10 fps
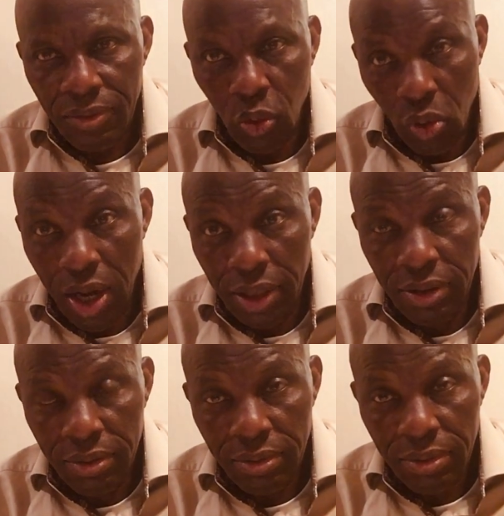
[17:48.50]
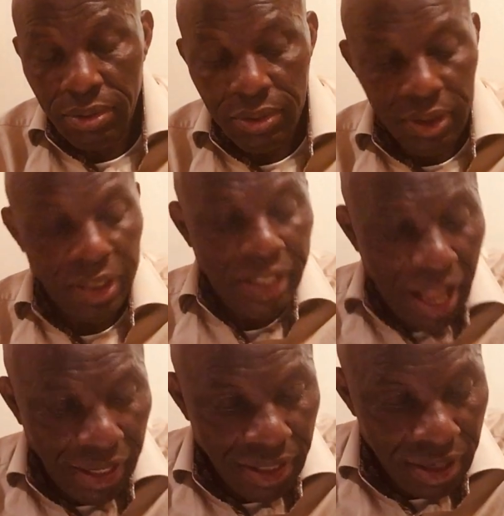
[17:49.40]
One,
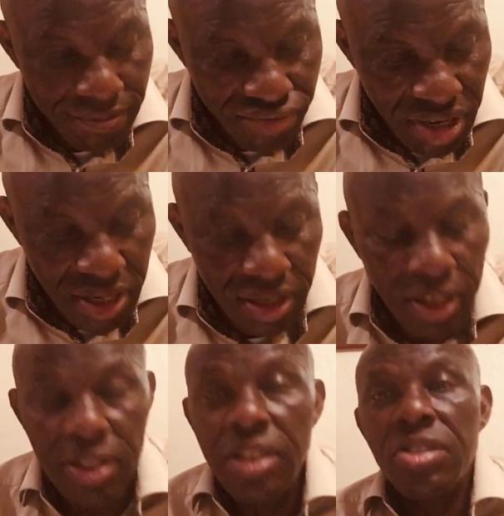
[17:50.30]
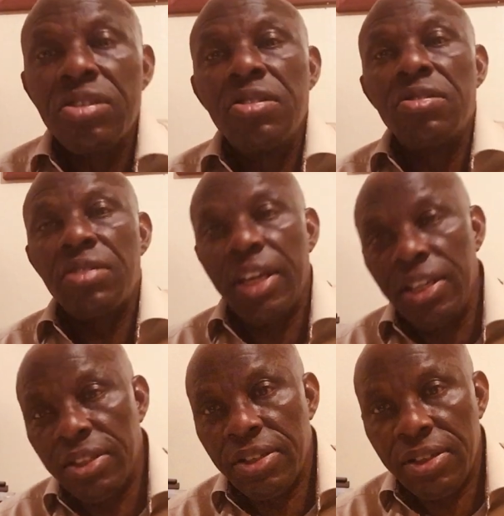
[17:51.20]
Lot bring
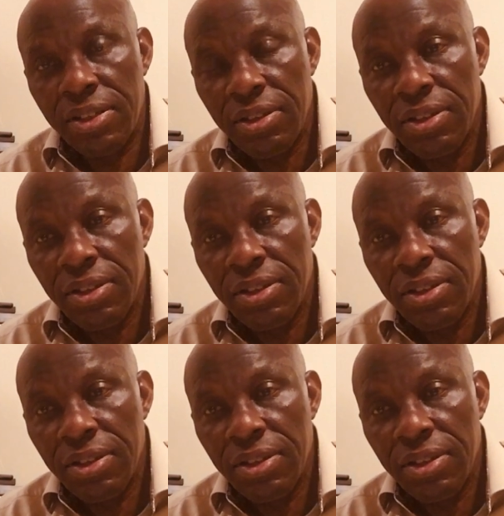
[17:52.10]
disgrace,